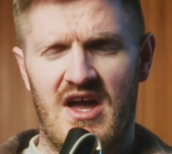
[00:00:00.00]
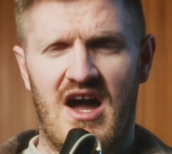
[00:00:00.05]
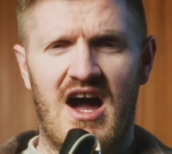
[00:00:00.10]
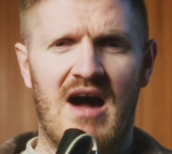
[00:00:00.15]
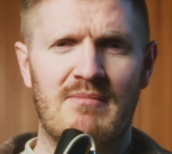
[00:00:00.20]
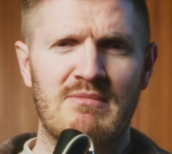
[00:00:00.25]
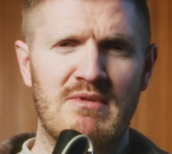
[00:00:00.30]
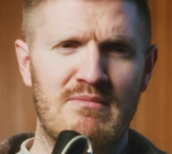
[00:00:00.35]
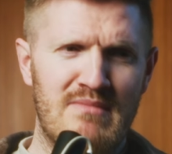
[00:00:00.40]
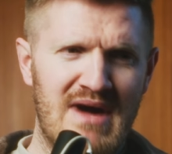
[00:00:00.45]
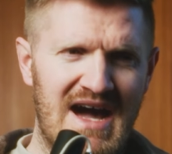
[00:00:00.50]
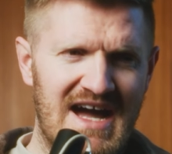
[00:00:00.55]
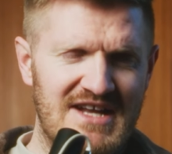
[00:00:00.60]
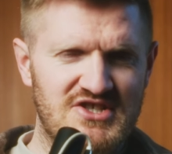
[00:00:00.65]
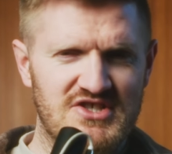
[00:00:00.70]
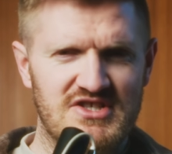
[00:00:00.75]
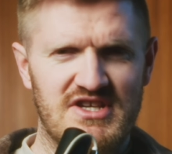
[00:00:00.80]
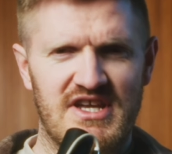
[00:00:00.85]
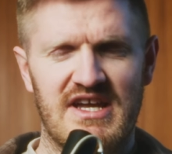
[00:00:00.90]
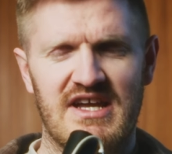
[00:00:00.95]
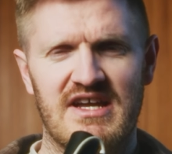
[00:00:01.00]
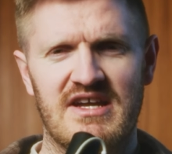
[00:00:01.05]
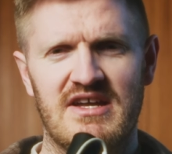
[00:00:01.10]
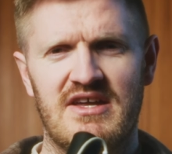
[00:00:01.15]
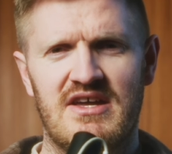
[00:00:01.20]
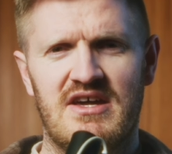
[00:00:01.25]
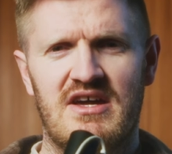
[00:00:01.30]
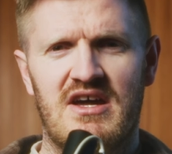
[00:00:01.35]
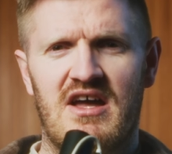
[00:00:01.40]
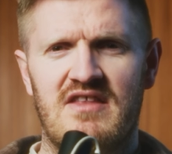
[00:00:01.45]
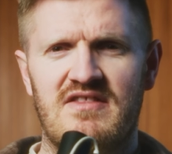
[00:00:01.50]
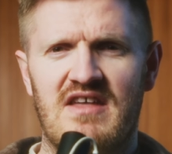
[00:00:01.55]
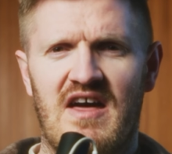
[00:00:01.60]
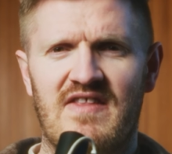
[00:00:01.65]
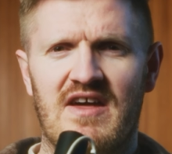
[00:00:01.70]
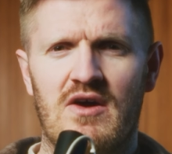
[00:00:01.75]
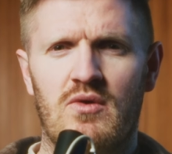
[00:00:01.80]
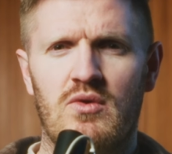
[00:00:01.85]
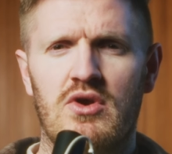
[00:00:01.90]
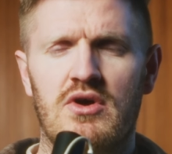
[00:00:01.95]
I'm imagining that
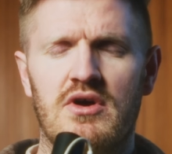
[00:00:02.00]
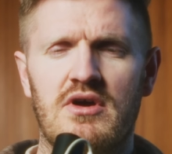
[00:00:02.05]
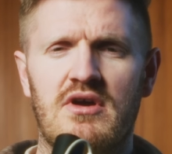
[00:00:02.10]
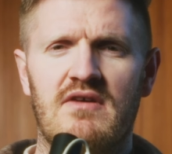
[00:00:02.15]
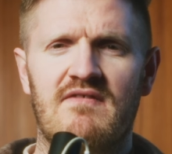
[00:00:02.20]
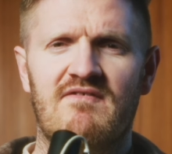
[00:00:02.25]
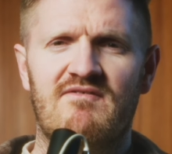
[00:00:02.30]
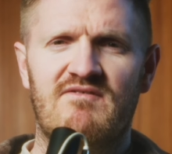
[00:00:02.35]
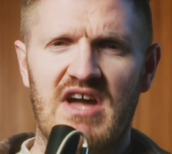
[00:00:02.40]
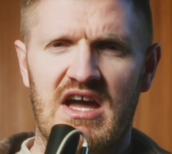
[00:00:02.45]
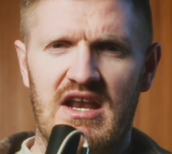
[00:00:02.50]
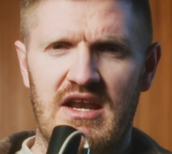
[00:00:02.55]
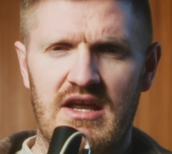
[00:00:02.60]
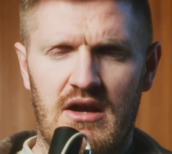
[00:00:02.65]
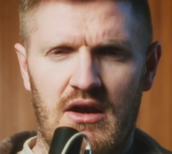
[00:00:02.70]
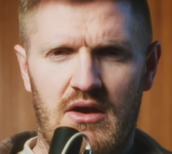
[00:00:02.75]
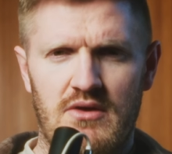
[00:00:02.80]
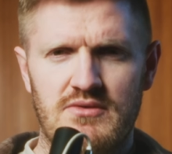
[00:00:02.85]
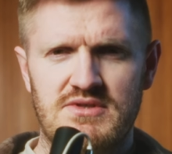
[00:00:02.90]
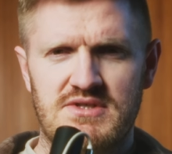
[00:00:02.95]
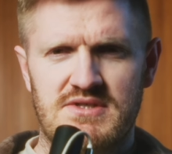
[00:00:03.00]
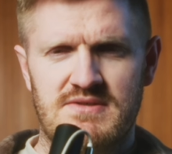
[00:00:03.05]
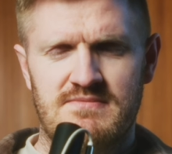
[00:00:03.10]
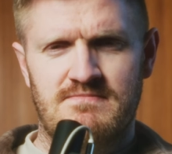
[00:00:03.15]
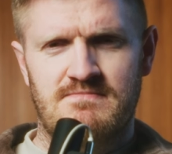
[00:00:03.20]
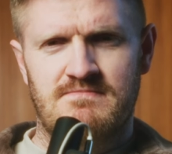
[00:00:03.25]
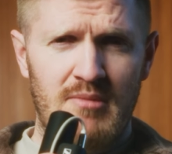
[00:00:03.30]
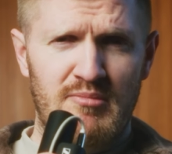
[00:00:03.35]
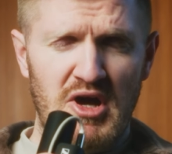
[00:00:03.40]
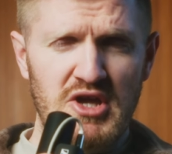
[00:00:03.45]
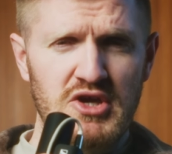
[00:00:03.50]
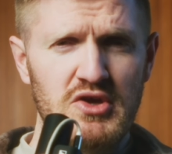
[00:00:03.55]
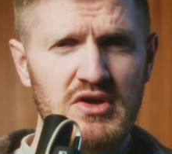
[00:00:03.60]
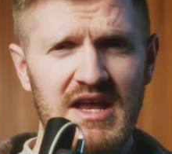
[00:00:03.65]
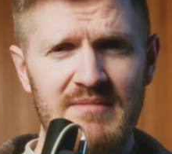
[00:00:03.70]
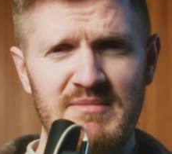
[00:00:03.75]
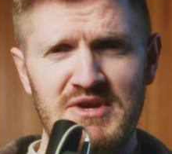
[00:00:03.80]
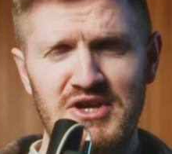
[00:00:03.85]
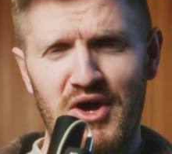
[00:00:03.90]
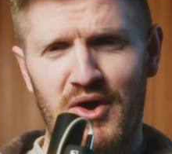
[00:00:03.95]
they will look fairly close. But you
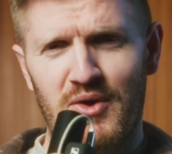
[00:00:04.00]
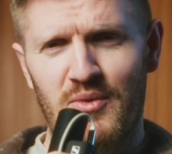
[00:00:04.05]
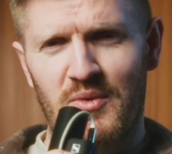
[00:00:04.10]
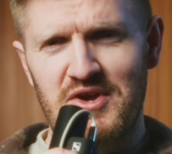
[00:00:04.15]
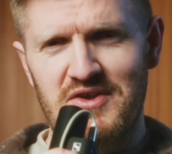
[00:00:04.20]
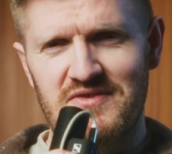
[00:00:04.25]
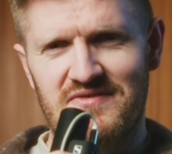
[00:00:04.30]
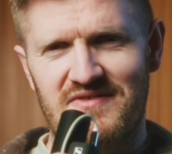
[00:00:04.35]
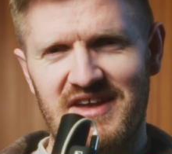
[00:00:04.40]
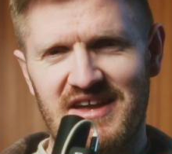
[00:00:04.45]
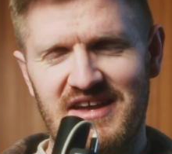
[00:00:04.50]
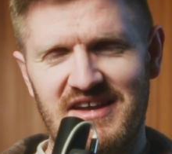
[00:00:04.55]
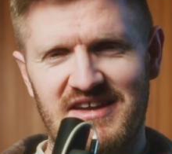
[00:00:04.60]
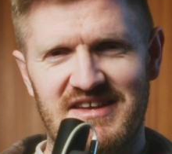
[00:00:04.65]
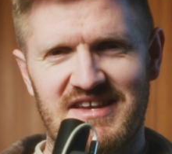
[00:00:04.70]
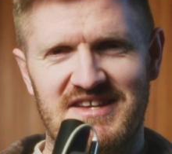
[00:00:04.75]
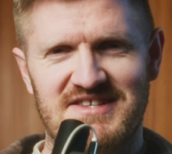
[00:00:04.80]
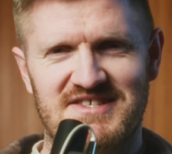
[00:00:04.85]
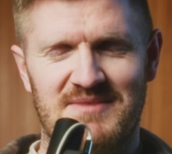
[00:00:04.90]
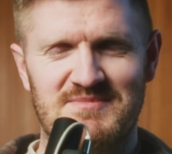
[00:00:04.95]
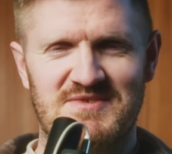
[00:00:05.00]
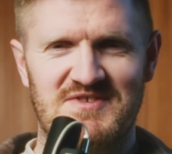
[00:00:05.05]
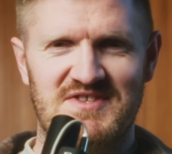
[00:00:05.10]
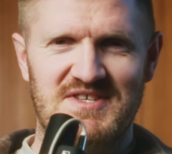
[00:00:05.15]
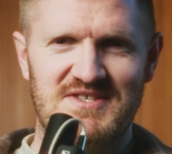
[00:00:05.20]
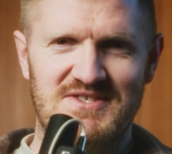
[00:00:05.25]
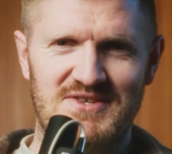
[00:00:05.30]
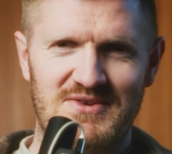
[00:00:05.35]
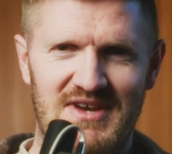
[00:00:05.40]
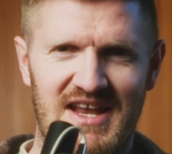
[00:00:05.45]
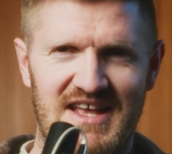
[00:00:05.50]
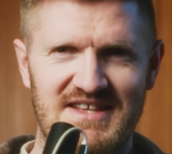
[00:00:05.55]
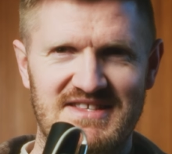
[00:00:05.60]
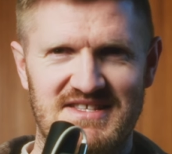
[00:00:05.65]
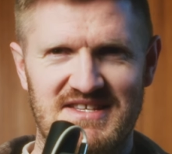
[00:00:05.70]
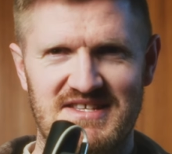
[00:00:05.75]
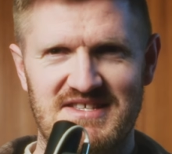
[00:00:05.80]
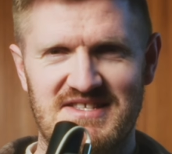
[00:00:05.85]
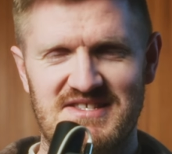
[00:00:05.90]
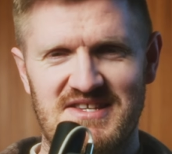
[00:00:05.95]
let me know what you think in terms of these two
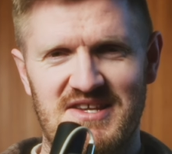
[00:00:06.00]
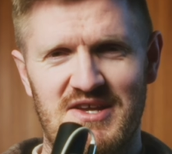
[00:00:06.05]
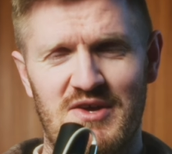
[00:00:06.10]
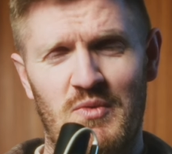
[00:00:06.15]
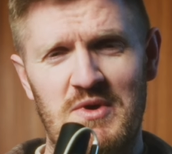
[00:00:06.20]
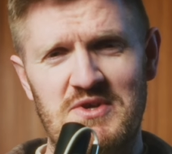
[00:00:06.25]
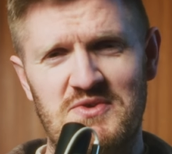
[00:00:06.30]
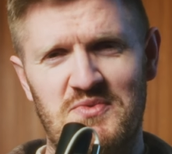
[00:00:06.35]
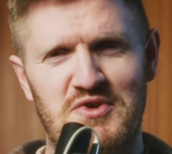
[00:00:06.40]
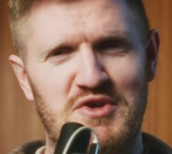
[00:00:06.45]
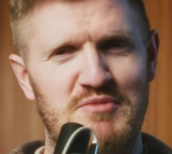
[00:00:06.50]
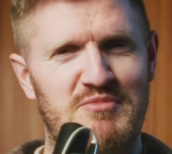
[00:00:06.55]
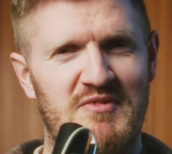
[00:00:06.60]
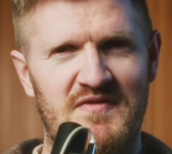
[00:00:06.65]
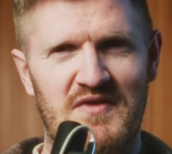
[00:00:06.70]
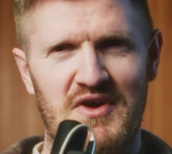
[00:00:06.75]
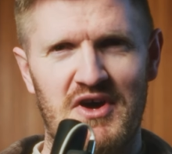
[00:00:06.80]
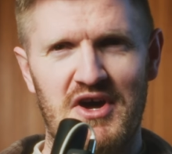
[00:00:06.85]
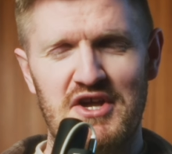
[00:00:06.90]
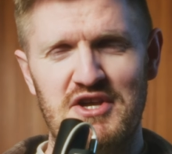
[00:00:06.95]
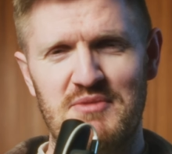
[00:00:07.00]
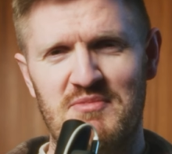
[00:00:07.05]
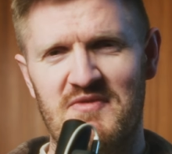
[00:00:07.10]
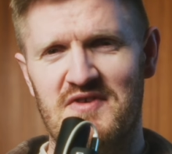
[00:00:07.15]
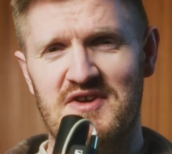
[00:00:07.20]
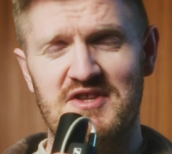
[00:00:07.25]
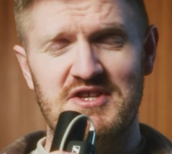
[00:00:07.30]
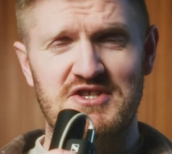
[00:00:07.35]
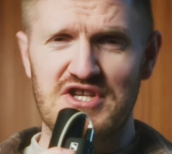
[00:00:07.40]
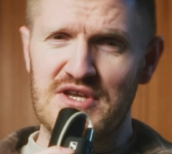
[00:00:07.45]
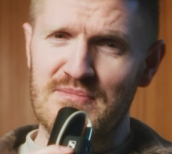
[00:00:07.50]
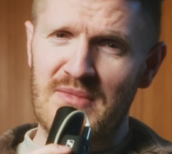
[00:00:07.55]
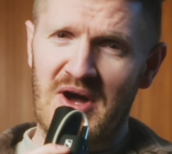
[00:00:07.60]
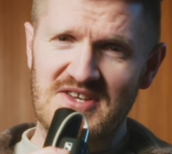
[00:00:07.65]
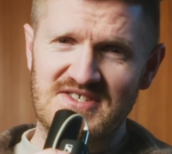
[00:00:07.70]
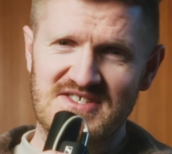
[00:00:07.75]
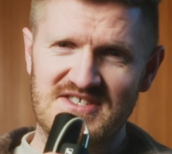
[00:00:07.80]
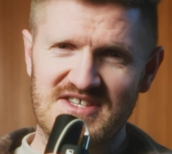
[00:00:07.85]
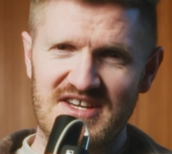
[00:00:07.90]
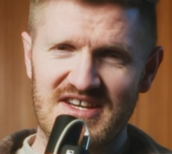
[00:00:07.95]
lenses. Which one you prefer? Do you prefer the G
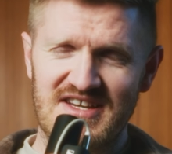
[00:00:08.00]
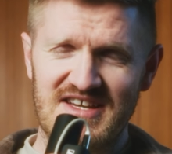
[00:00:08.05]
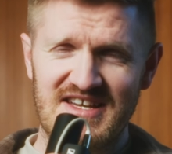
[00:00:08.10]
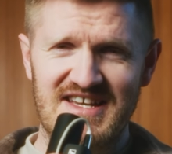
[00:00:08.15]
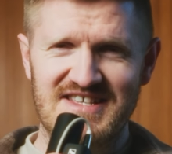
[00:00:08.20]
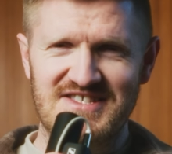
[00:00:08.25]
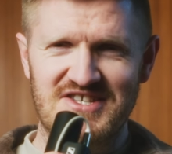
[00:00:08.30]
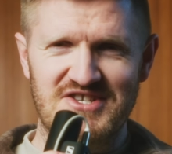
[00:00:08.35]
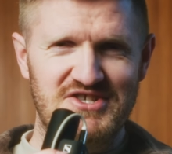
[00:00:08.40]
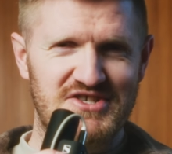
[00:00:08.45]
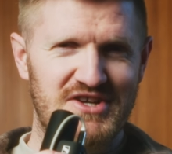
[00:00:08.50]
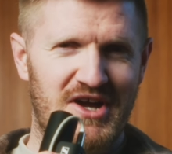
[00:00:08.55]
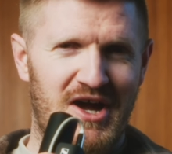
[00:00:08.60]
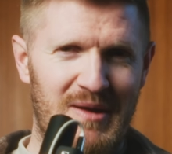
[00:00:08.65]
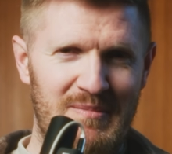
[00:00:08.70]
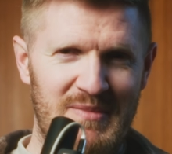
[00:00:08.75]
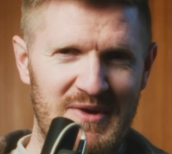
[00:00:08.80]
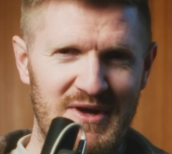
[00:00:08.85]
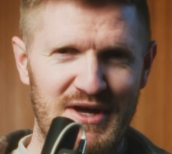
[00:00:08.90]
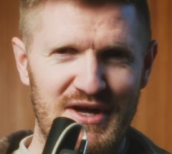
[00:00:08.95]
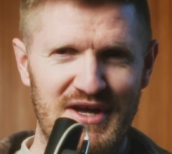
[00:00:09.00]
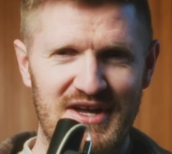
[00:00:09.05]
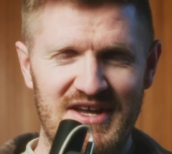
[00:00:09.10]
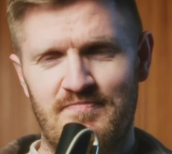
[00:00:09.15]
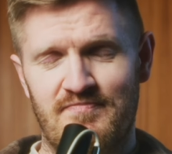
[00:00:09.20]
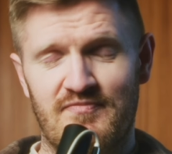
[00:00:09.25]
Master? Is it sharper?